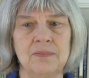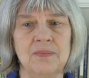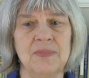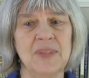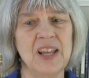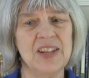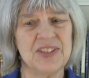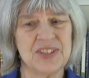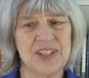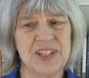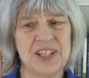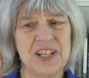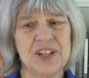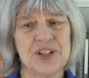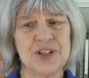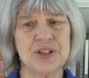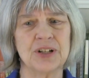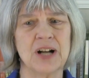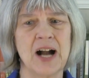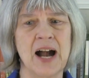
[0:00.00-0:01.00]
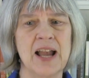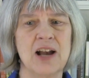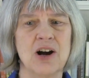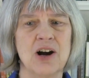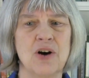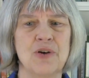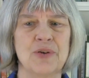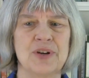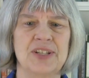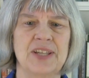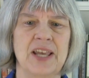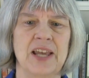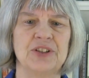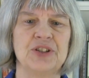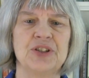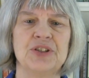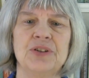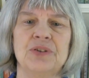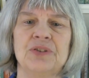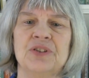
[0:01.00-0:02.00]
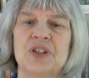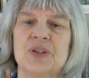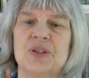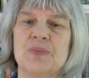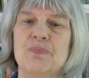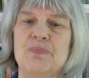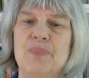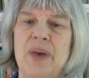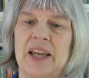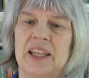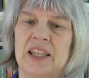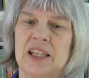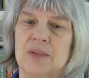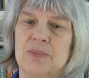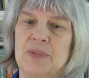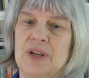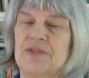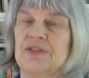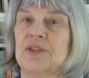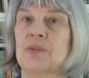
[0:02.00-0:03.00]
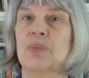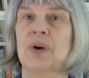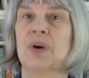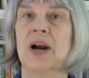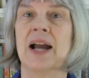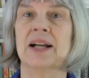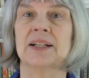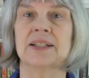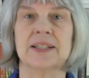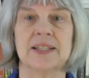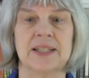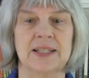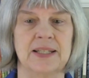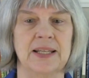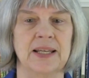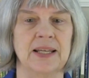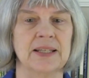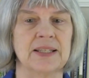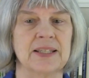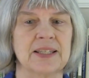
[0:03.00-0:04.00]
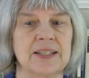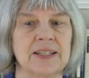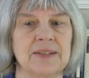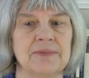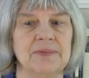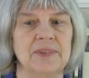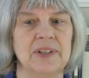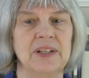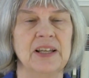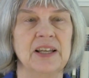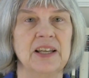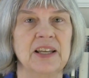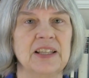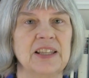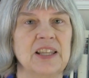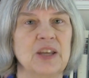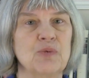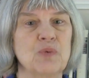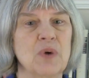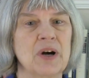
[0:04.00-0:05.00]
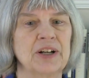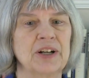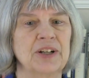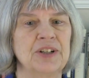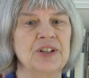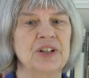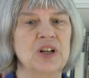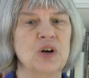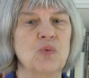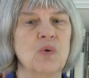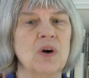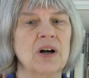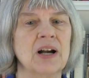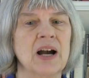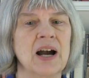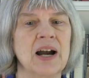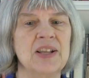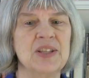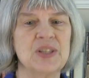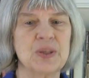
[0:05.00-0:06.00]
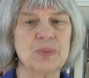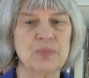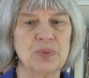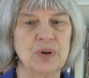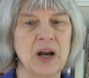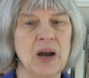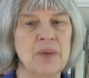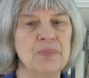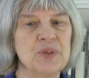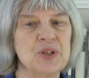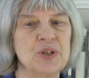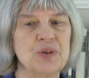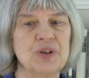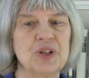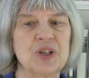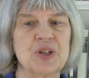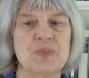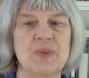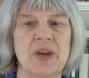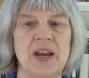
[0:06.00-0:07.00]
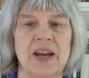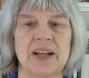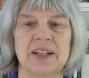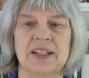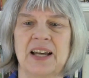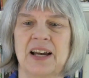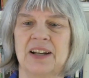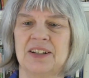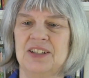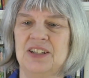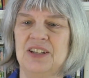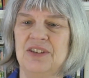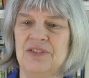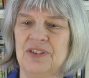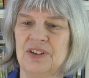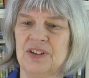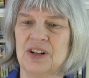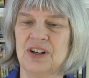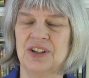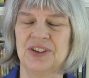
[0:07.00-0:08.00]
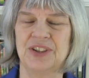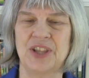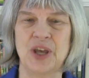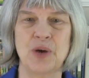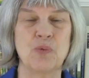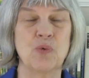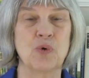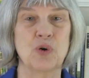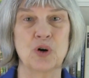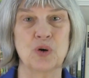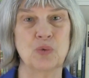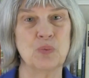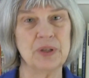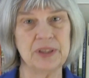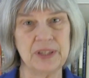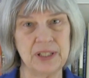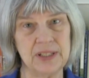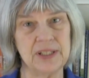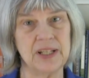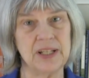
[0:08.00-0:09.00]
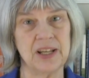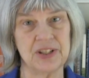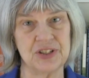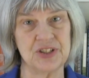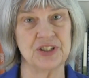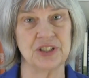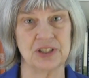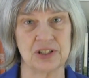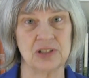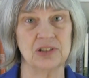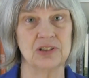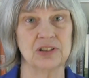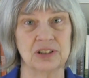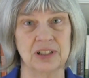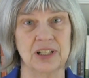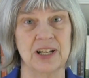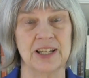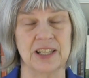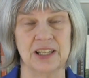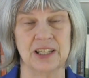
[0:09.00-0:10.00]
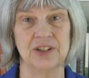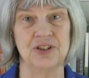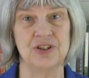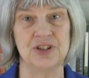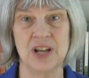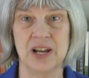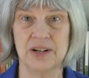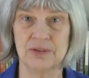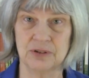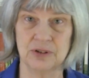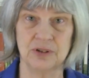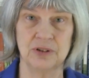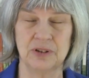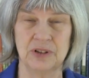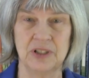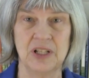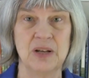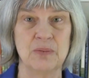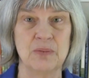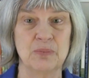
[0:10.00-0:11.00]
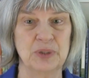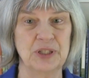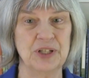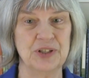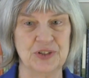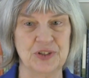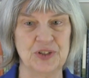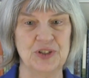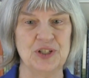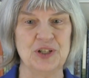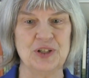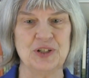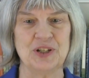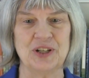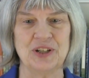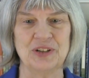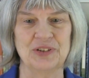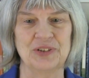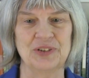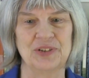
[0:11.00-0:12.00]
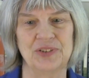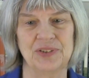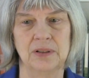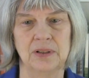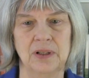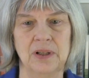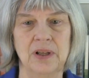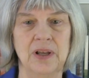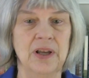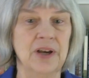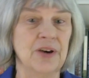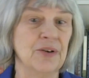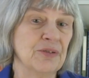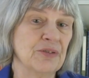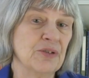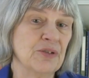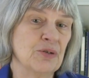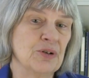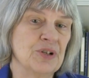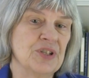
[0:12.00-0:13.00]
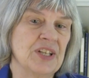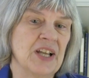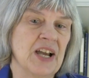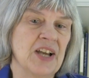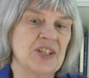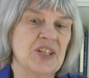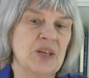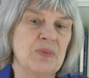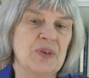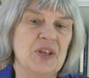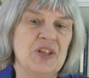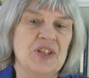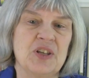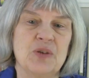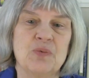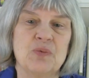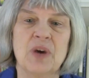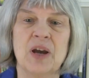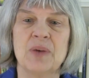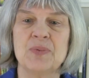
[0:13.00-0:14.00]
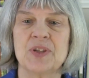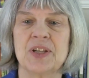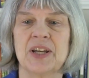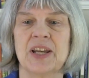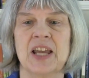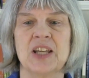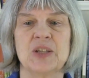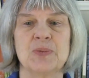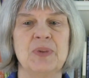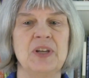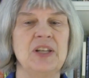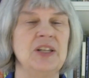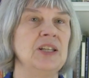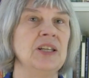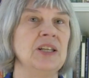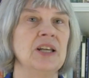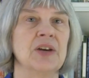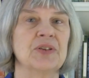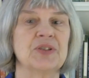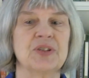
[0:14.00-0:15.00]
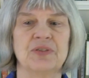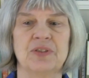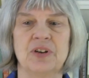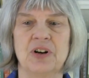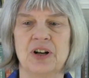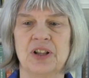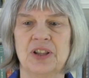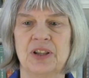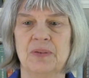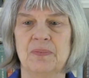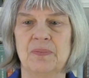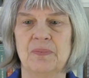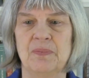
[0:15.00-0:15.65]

As a teacher, I always had students begging me for practice tests. They wanted to know what kinds of problems to expect, how difficult they were, what the test just looked like in general, plus the details. And of course, the I C P C website has P D Fs of all the